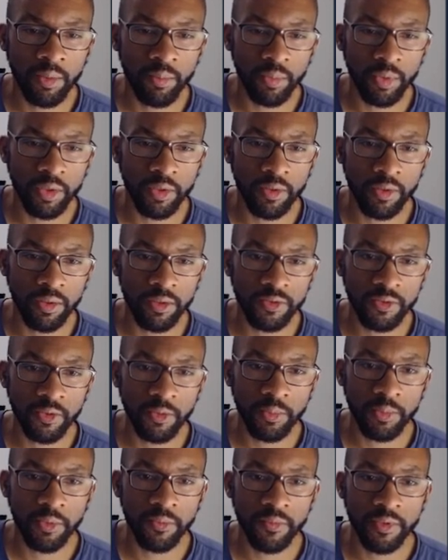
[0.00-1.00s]
But it also
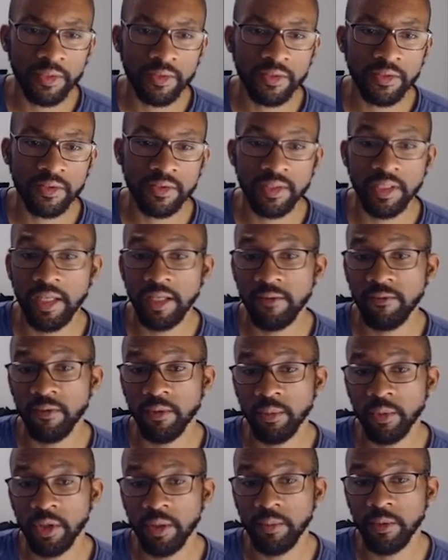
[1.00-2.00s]
prevents his knight
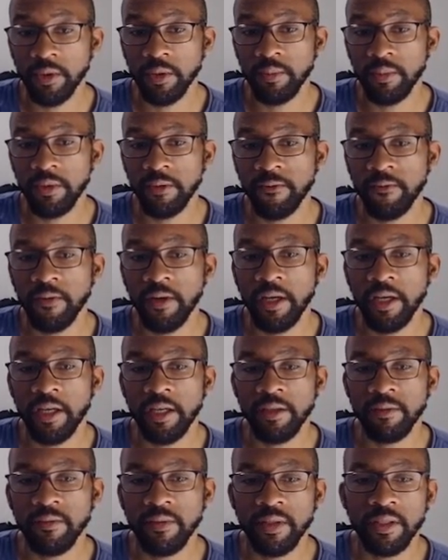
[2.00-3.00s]
from coming to
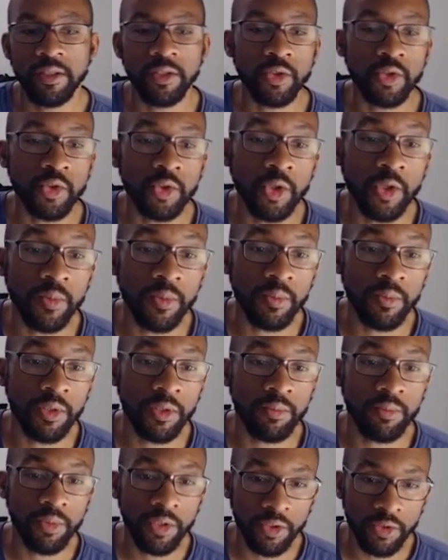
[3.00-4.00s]
b5 and disturbing my
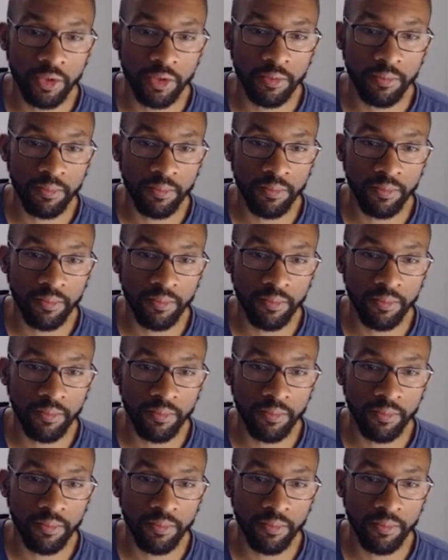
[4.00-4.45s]
bishop.